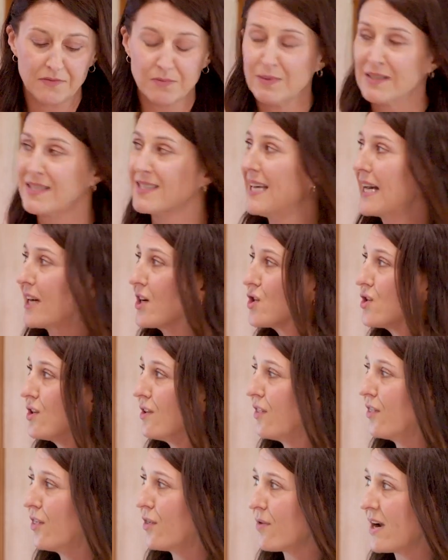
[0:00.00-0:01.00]
Well,
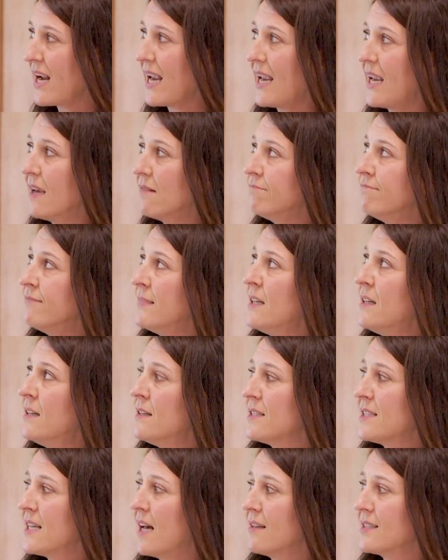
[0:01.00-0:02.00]
section 3
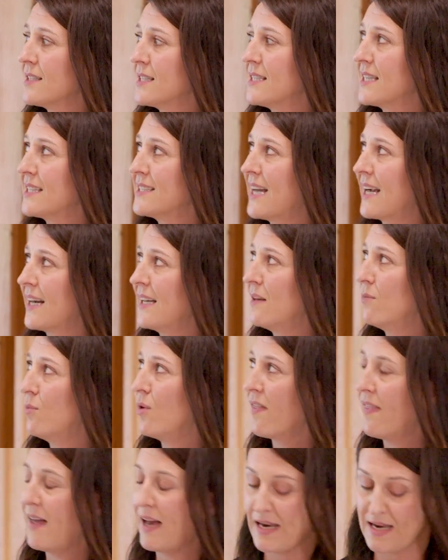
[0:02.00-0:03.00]
tells us exactly
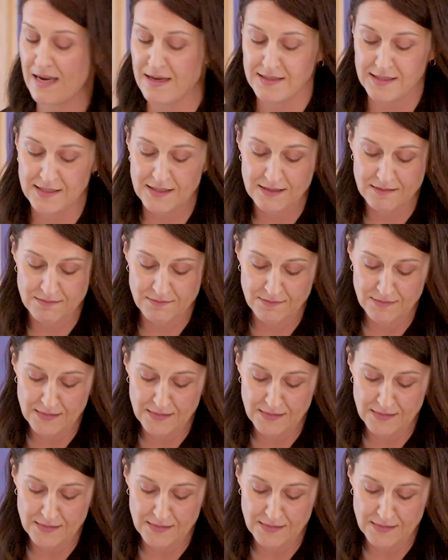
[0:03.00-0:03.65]
what that is.